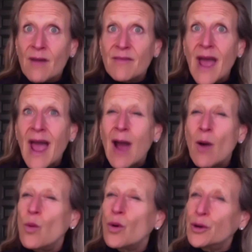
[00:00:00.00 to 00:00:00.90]
how
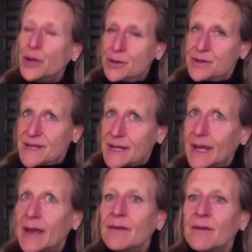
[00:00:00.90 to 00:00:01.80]
we're using
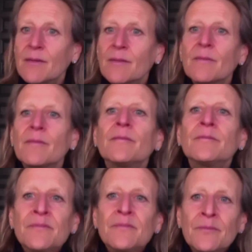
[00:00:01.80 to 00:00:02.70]

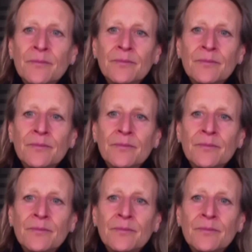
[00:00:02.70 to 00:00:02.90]
it.